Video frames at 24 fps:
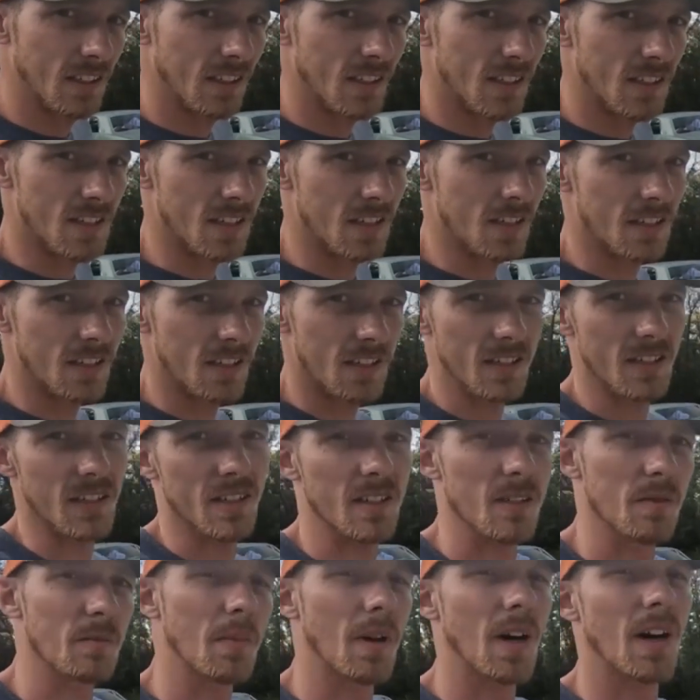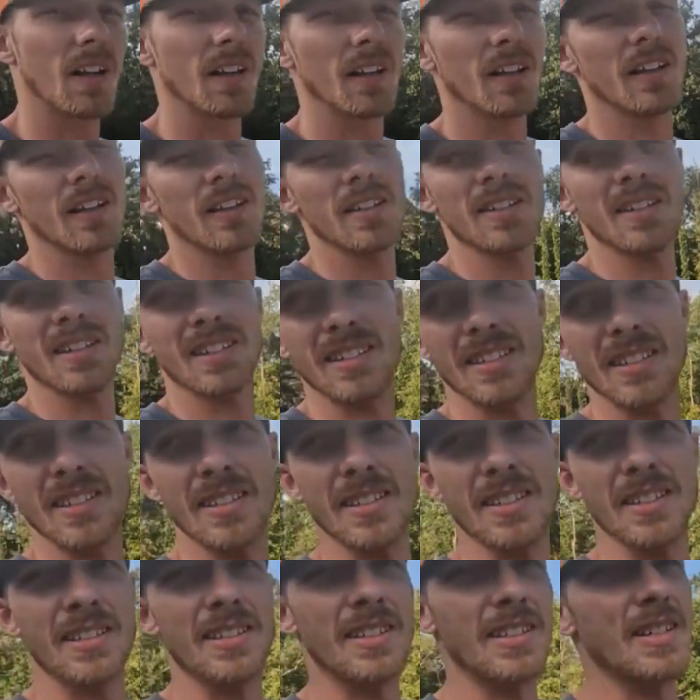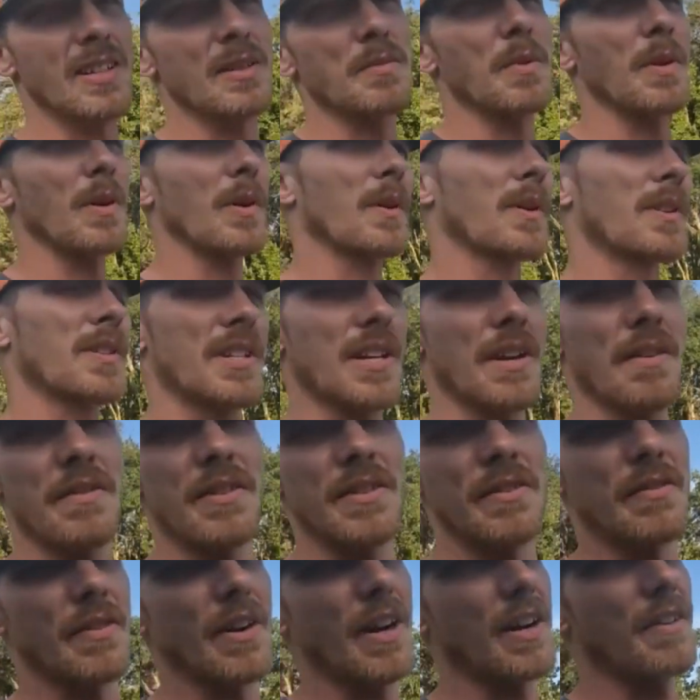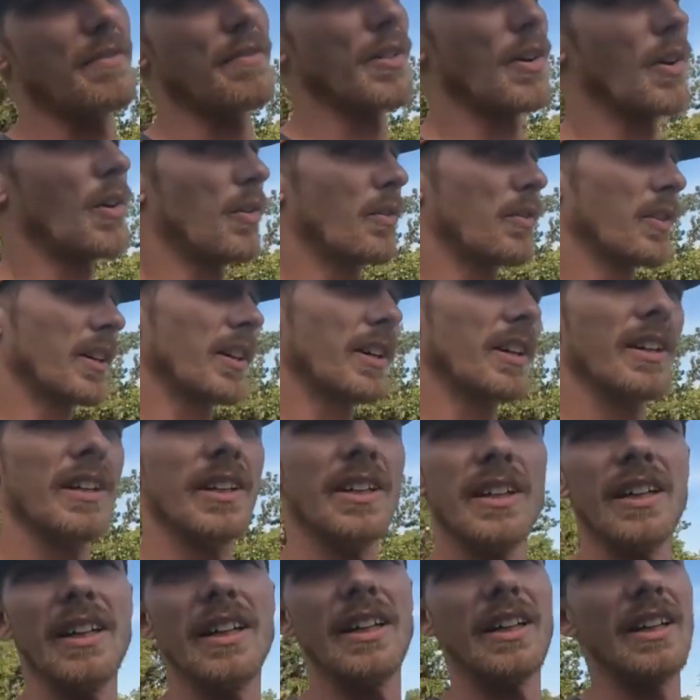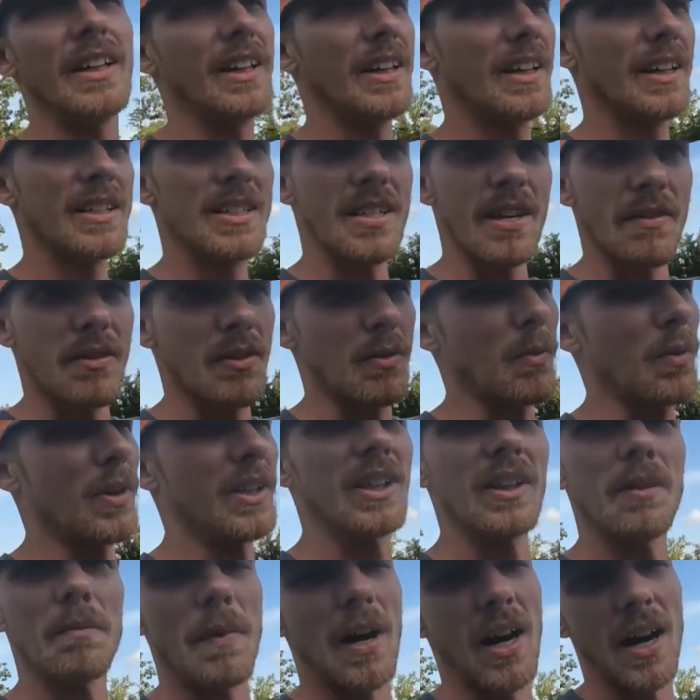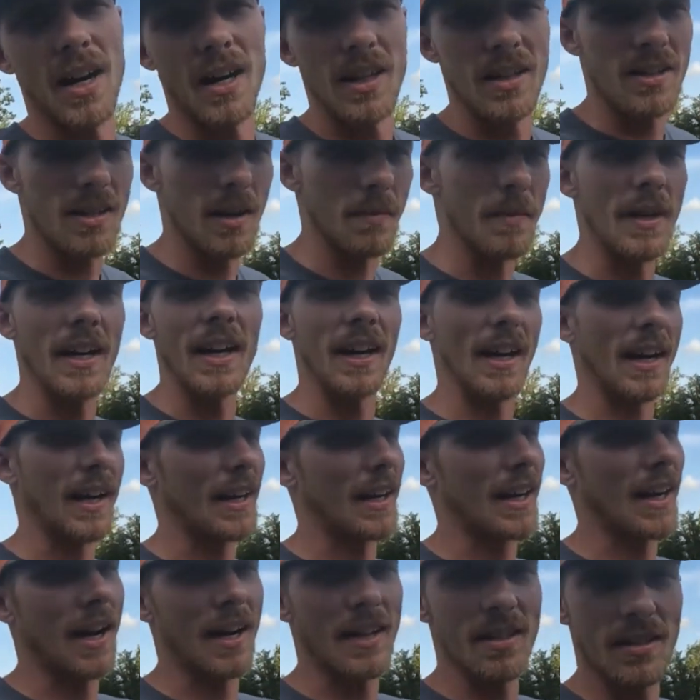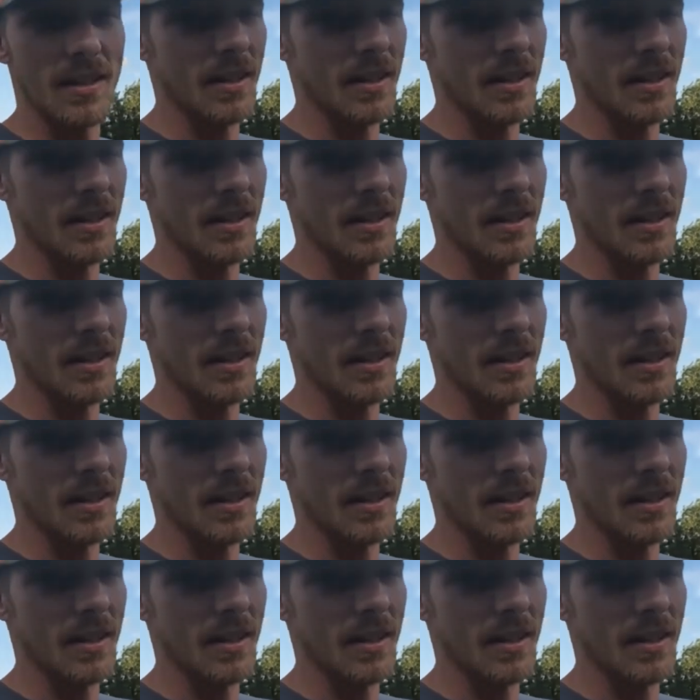a 66 Impala, a 66 T-Bird, a 75 Nova, 71 Le Mans. I mean, I got a lot of